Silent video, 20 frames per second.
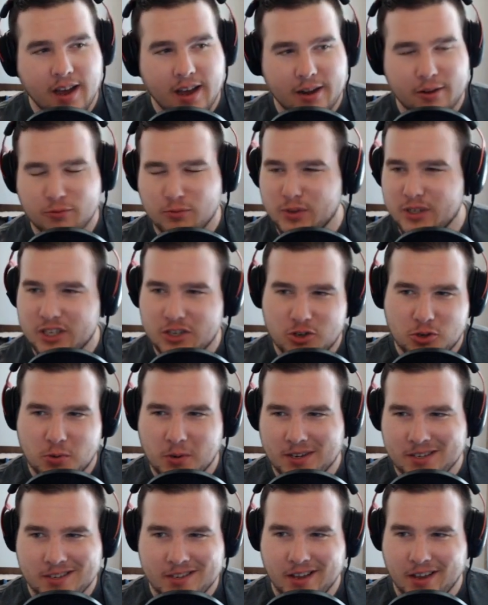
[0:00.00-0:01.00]
I don't really
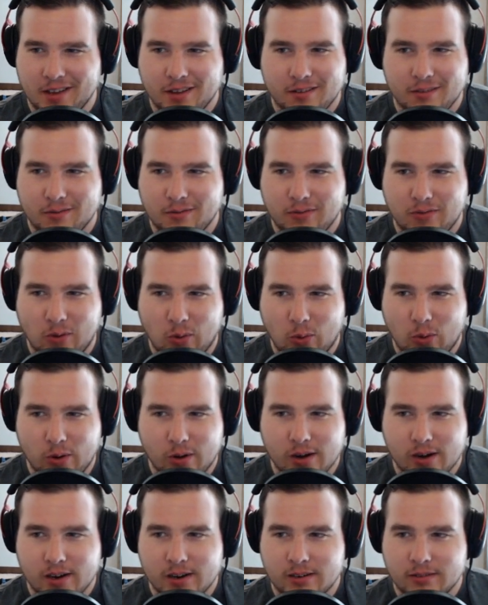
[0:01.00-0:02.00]
trust it
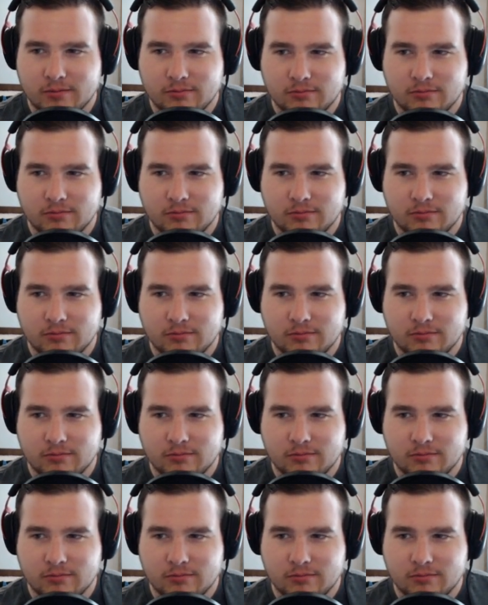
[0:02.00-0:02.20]
for